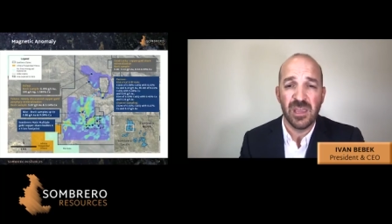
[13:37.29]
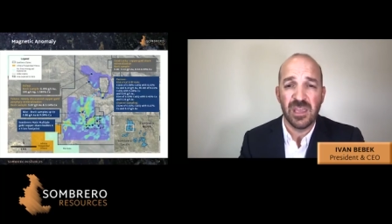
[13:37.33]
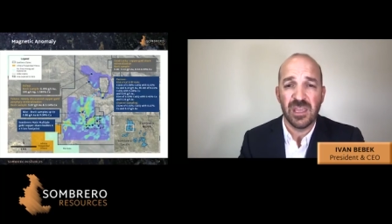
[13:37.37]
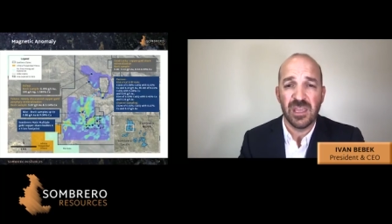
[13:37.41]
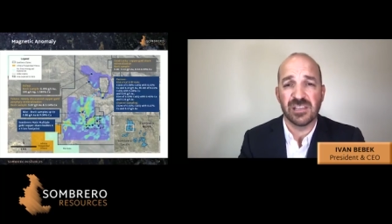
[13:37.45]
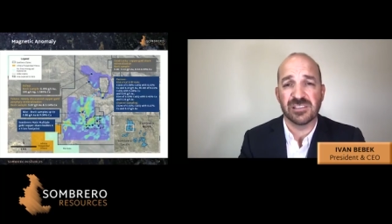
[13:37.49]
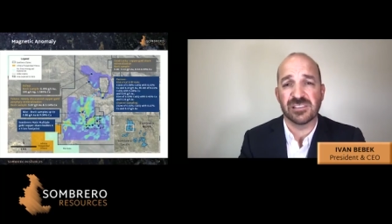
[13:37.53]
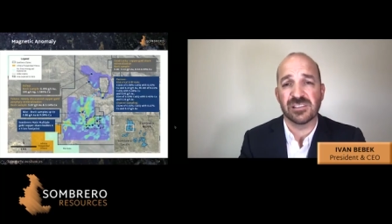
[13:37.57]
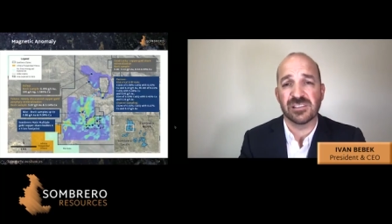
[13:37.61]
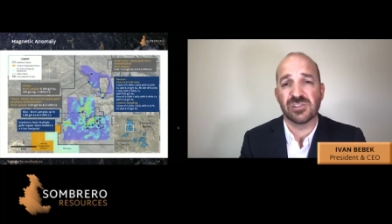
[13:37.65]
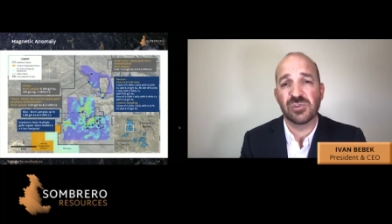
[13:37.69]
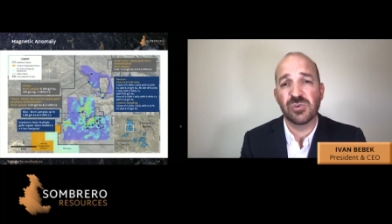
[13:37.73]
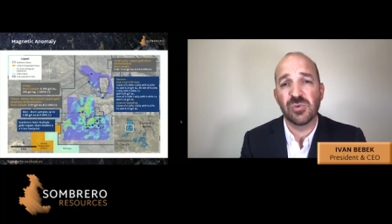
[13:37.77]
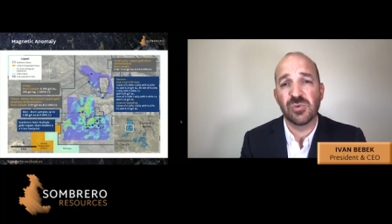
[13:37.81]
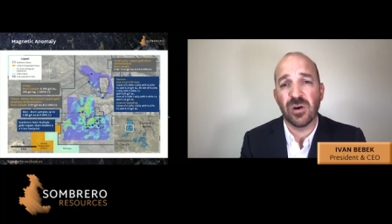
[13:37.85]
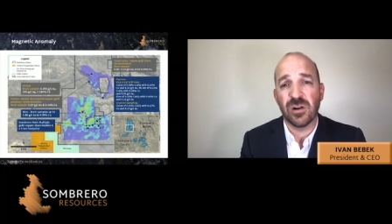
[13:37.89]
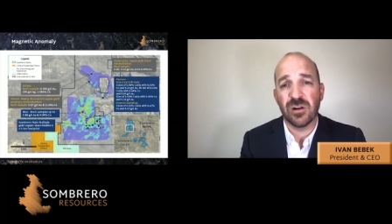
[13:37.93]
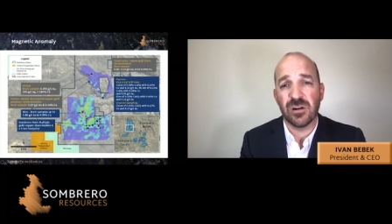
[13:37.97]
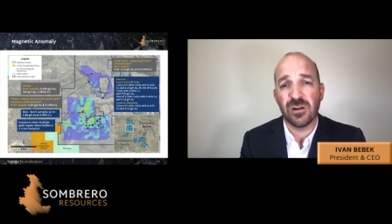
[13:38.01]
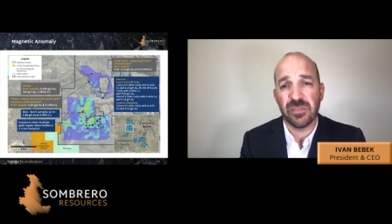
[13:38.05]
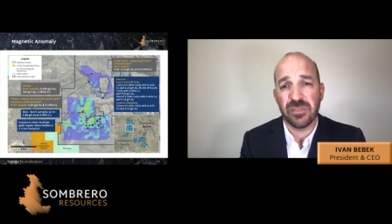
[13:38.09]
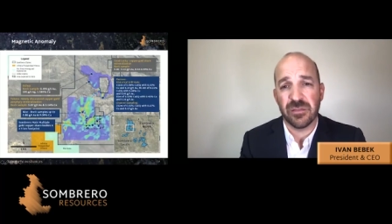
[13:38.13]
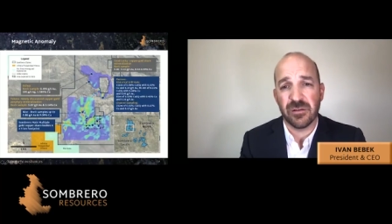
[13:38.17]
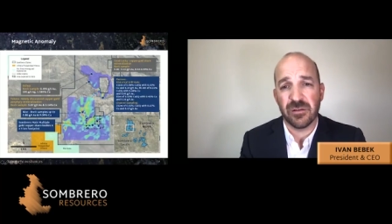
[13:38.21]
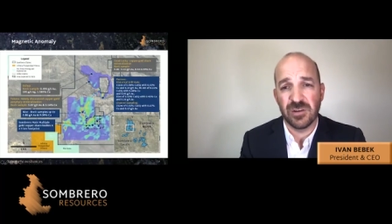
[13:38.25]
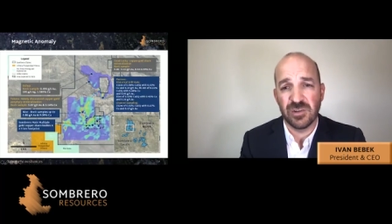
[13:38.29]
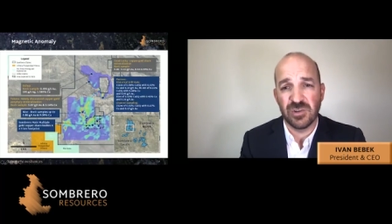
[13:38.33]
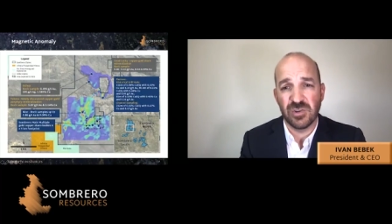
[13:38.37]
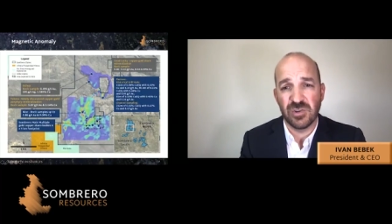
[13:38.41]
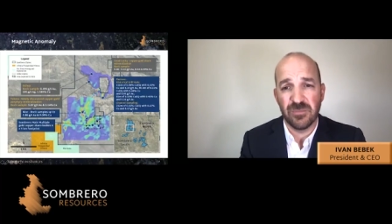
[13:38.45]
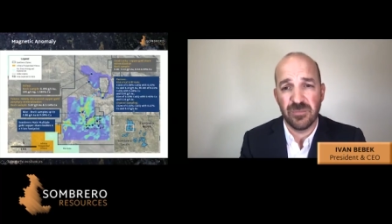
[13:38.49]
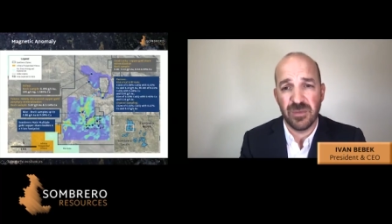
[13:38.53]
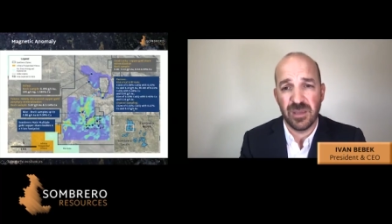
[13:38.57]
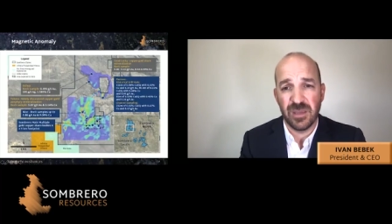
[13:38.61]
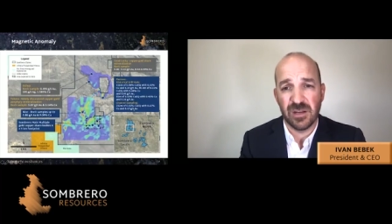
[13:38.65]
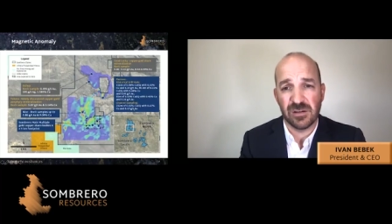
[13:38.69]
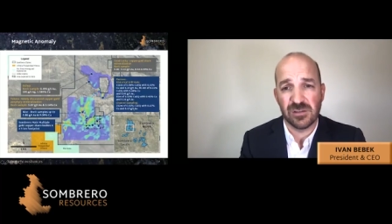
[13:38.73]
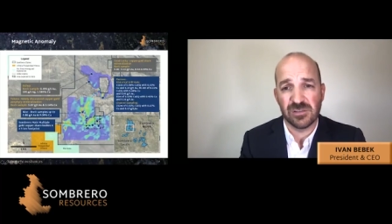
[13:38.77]
is the 232
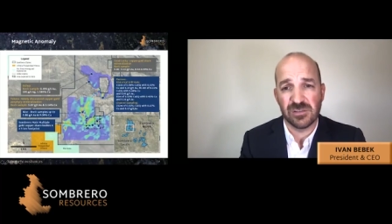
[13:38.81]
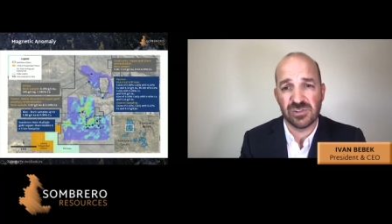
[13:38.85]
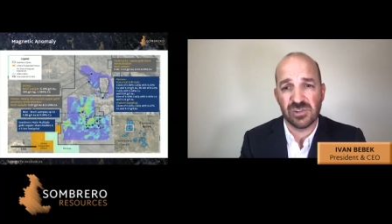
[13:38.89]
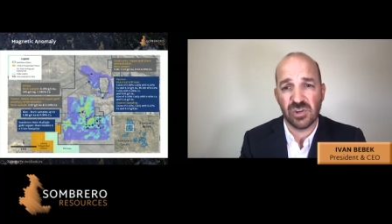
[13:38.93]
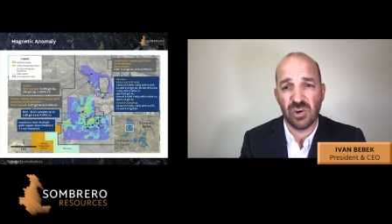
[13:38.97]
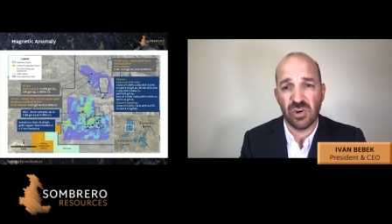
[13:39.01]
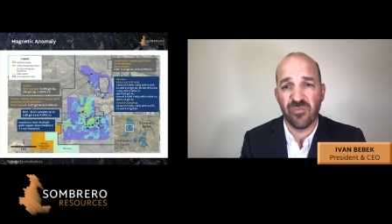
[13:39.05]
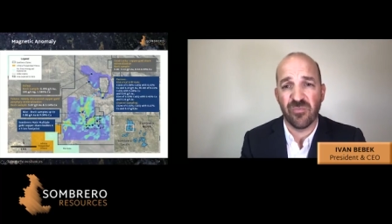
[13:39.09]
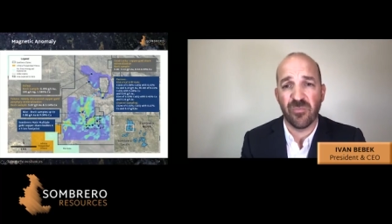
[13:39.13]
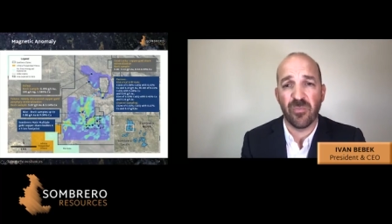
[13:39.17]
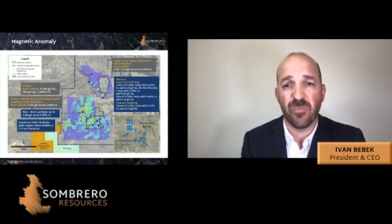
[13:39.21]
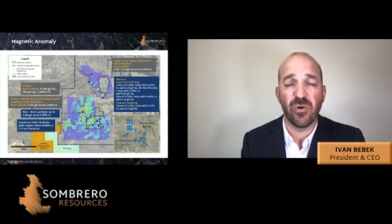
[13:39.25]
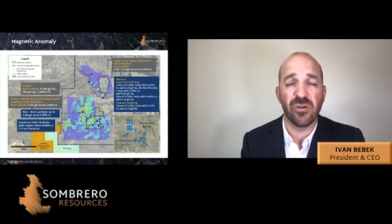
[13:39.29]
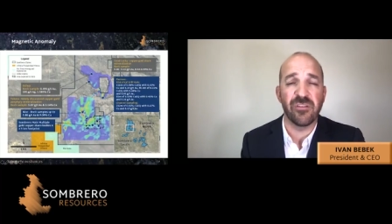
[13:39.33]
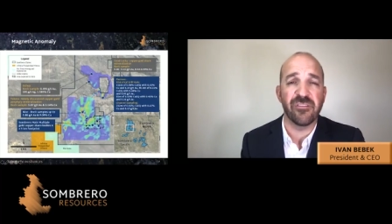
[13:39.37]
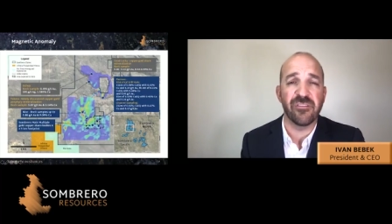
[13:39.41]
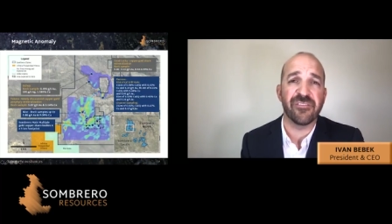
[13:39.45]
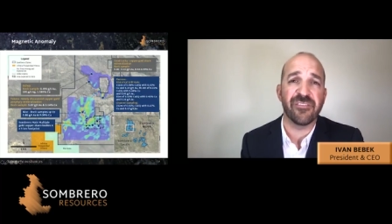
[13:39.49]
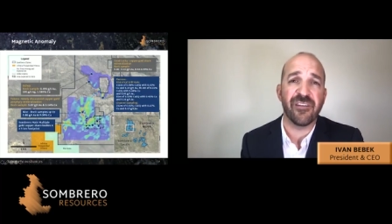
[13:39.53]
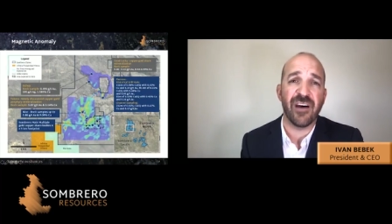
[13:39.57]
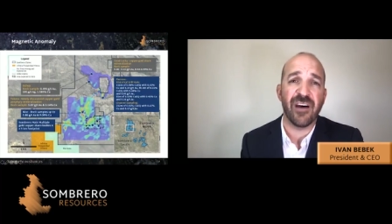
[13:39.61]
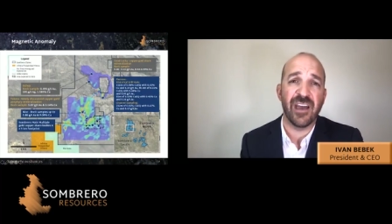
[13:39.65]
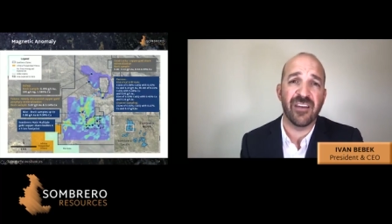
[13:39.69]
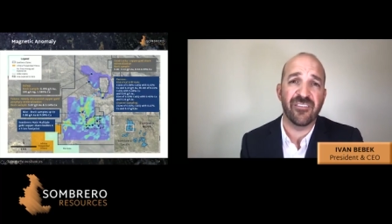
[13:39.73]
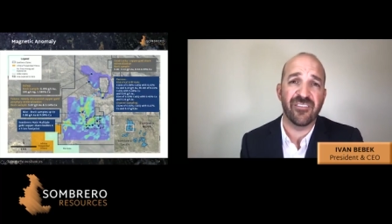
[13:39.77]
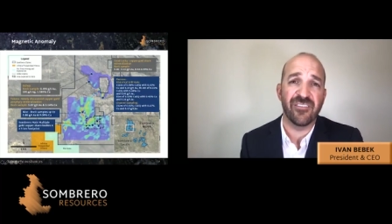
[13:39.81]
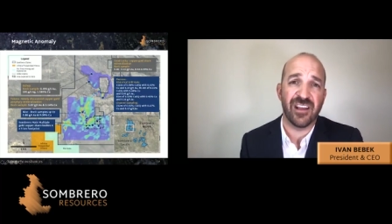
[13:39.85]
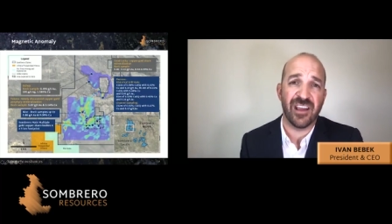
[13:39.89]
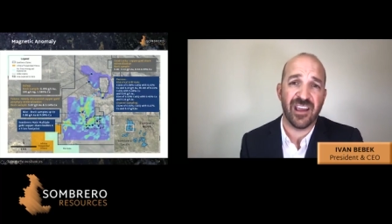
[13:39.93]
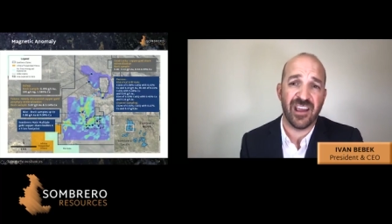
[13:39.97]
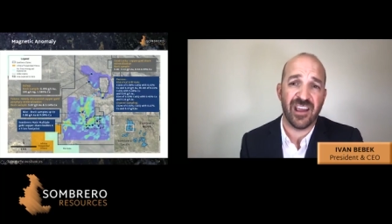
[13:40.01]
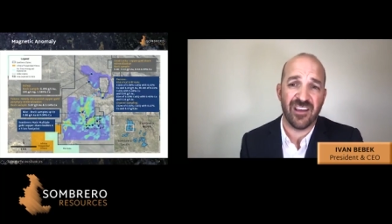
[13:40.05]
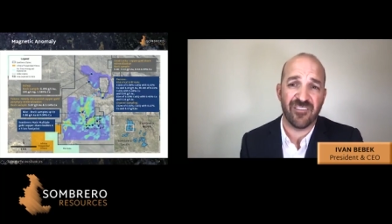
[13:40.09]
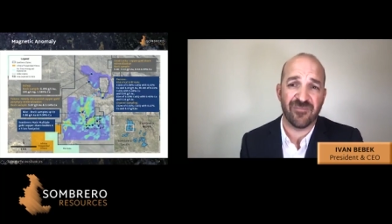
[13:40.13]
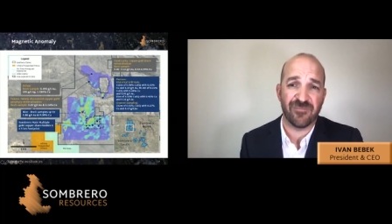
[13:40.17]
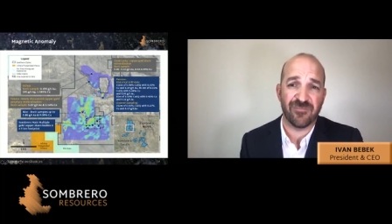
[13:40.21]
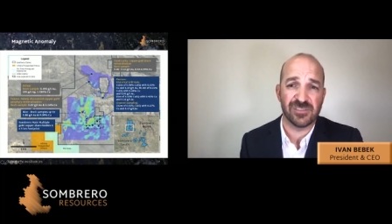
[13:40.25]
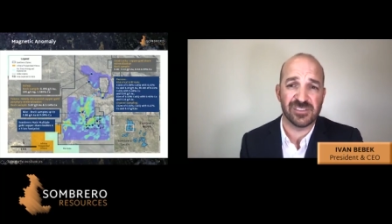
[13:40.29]
meters of 0.5 and a
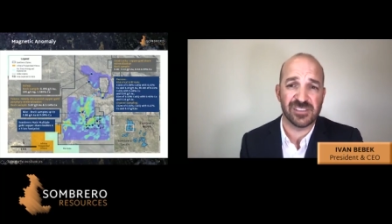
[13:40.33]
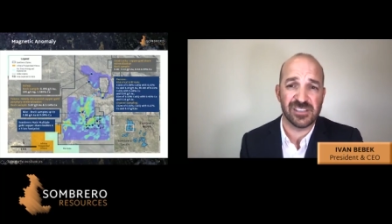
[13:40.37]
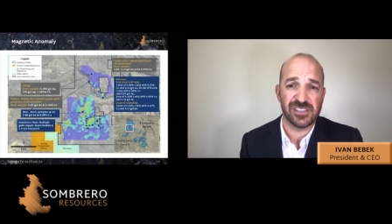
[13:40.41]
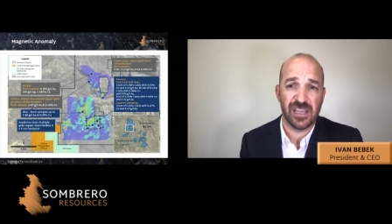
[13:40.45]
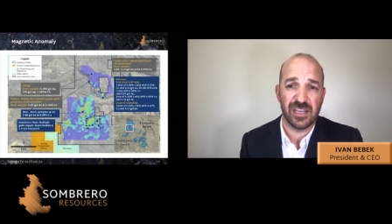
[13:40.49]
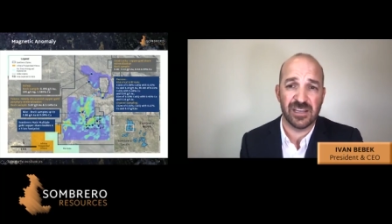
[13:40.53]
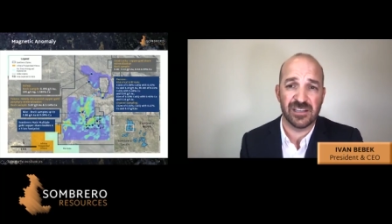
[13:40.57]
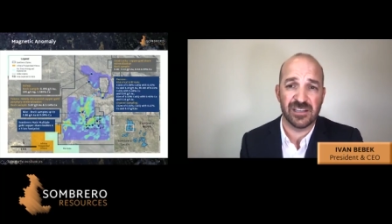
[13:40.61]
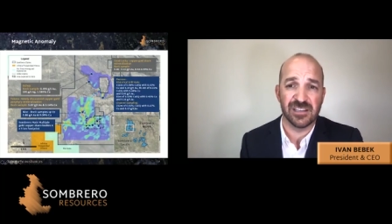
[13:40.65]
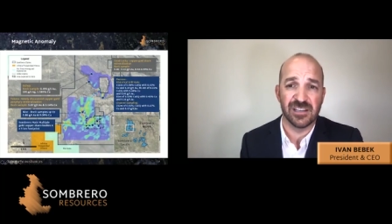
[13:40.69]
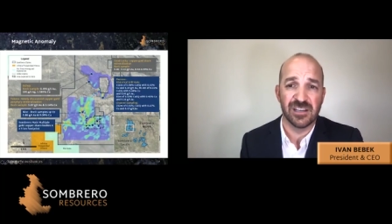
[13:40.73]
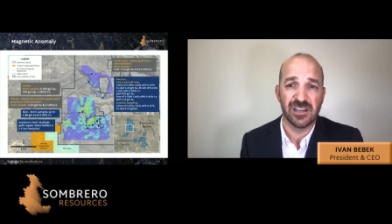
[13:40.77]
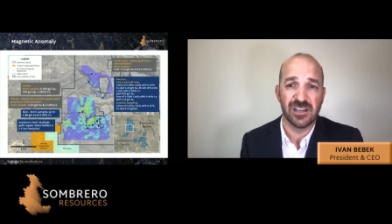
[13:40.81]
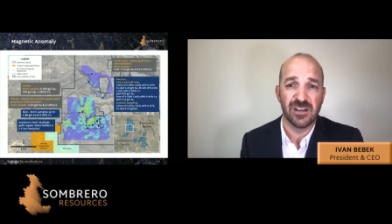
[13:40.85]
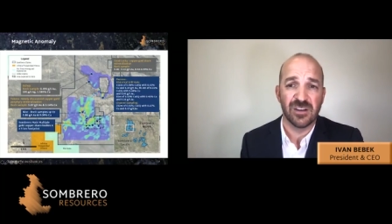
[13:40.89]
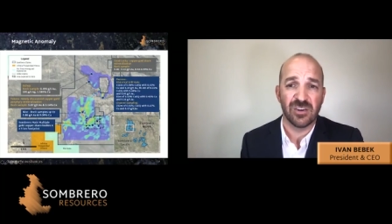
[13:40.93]
half percent